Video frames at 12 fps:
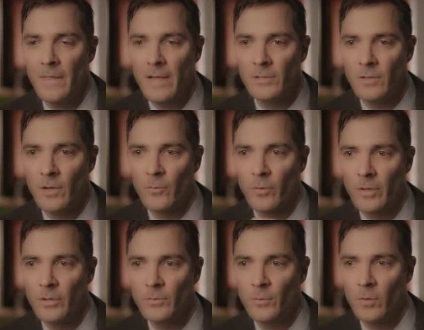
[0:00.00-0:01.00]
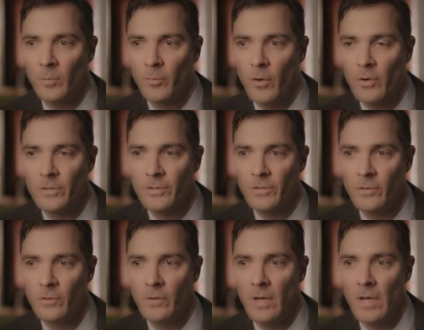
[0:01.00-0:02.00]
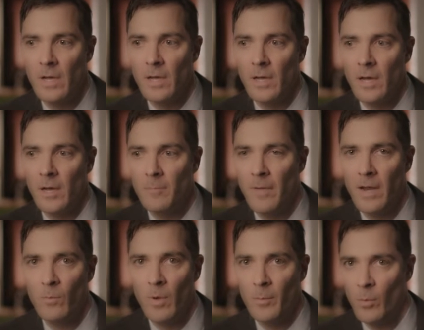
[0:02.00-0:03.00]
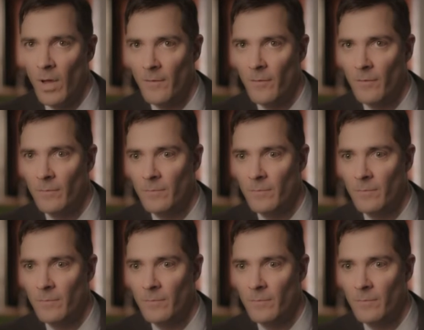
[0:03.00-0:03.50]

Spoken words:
That's a really useful approach to men and women who have